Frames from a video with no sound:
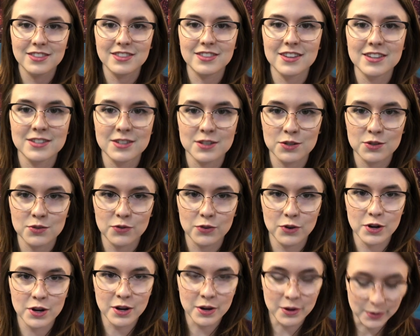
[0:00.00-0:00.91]
this is
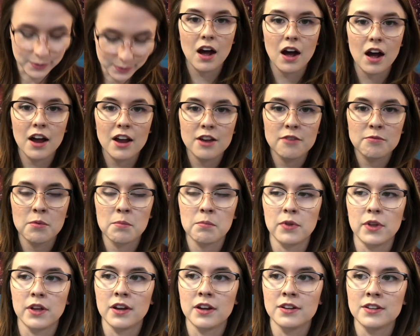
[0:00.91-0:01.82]
for you. I have been
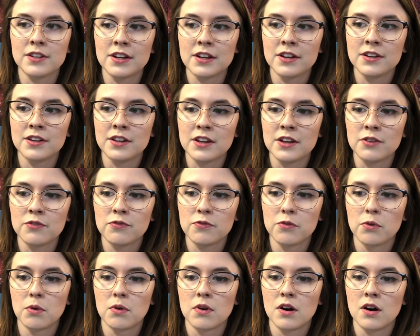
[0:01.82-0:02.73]
playing D&D
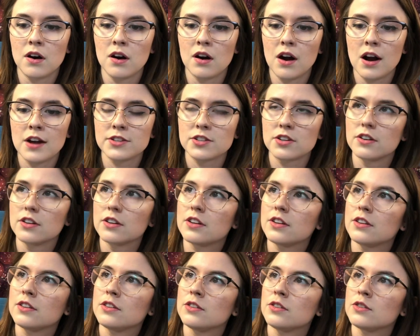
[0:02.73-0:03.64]
I started
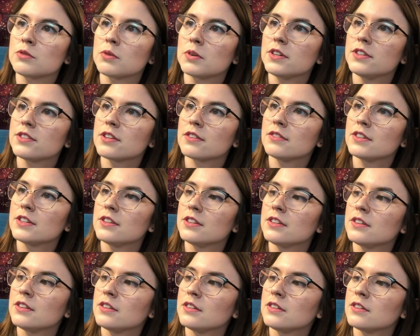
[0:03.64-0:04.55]
in
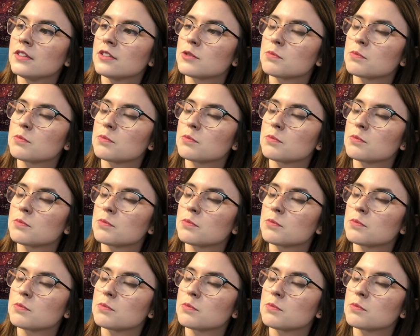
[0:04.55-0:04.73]
2017,